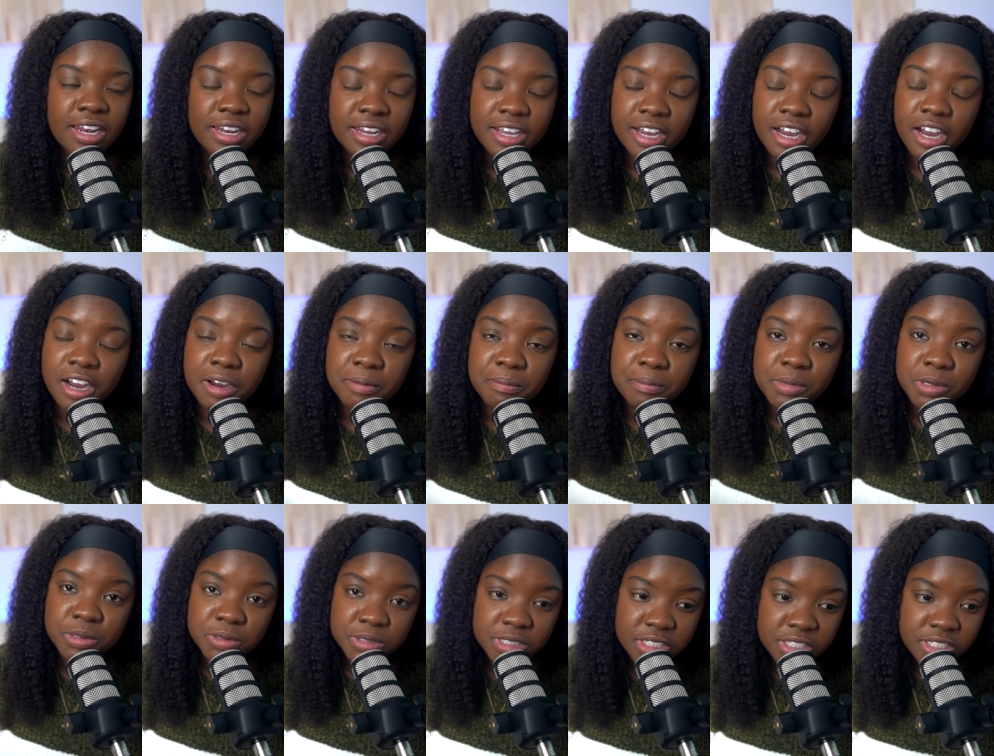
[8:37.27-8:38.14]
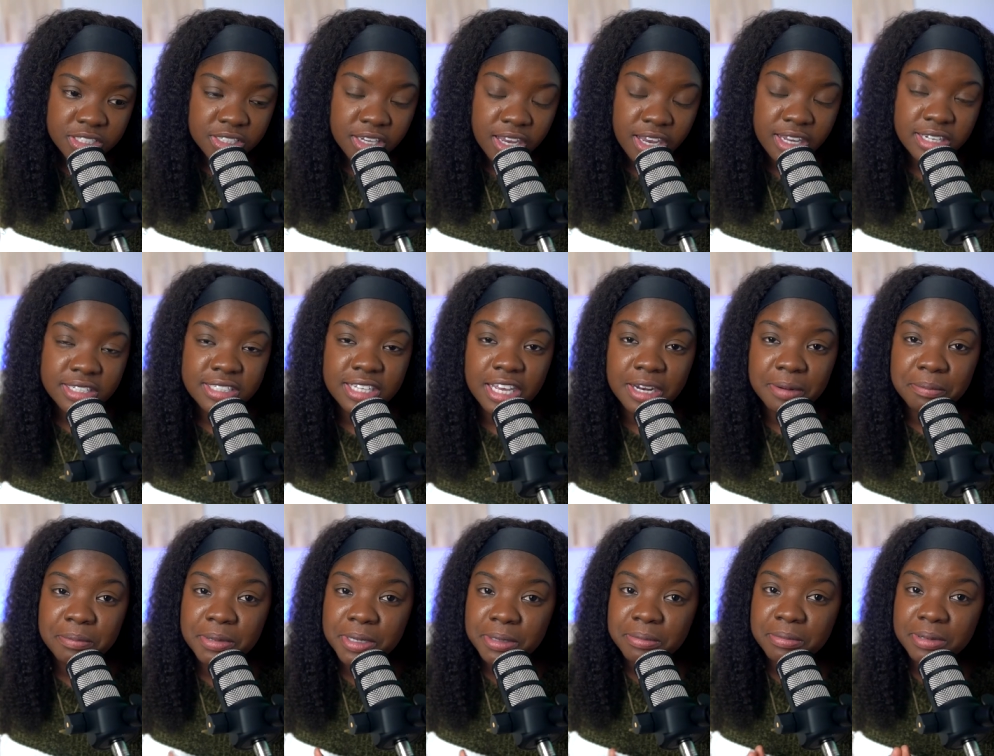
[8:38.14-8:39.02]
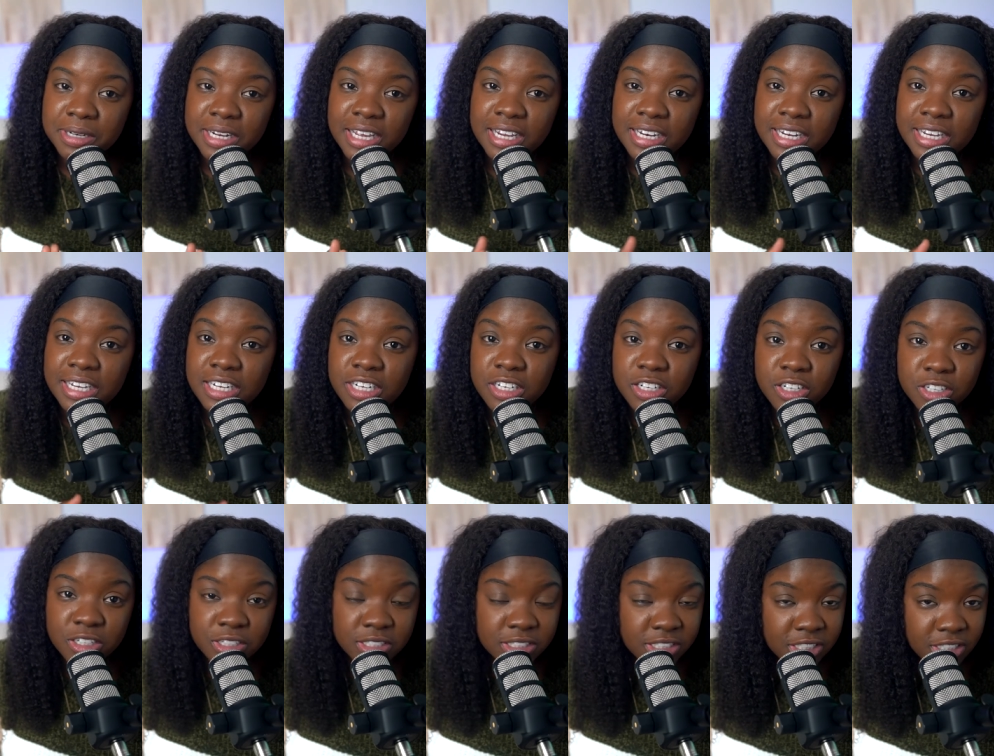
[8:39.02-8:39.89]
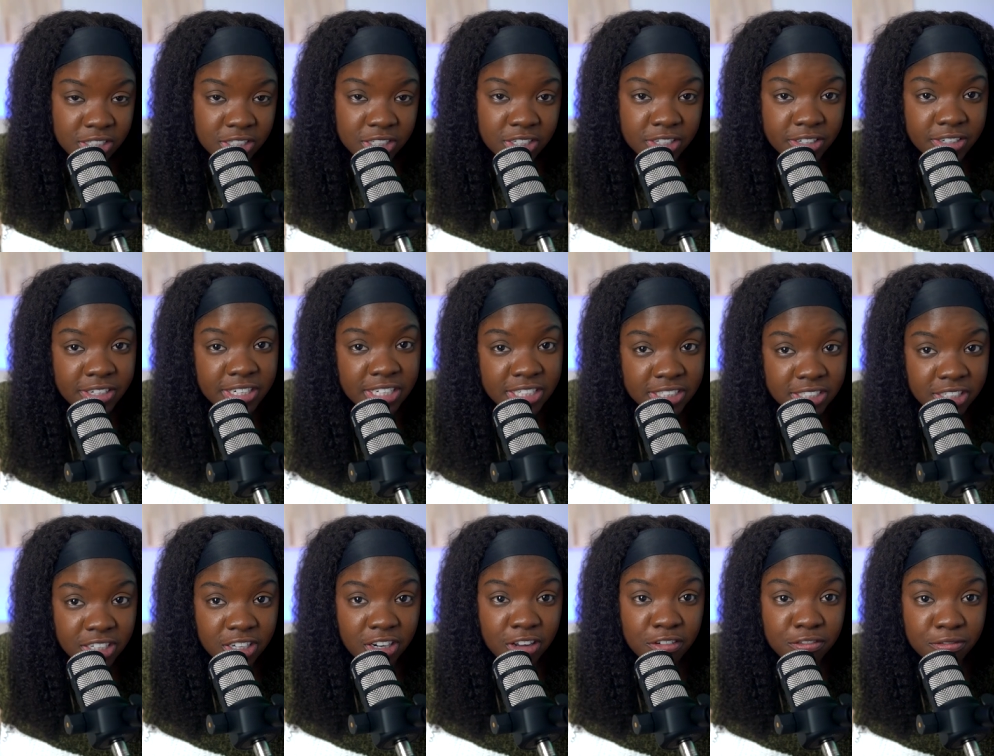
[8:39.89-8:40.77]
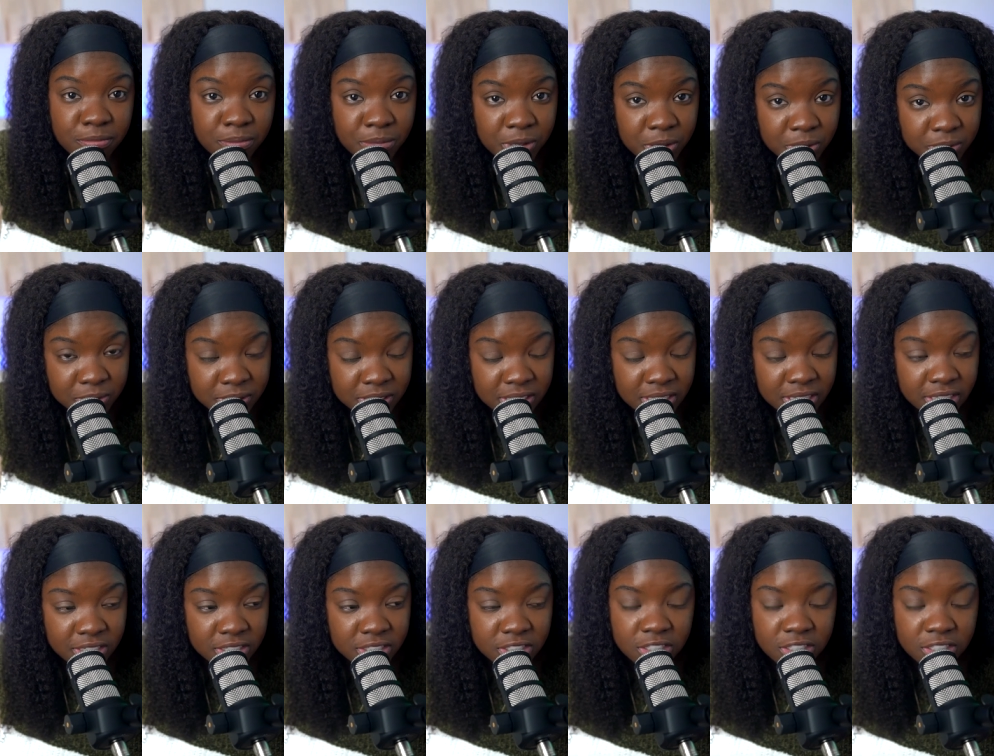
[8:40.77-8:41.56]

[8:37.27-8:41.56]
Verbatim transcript: There are musicians and people that indulge in the creation of music,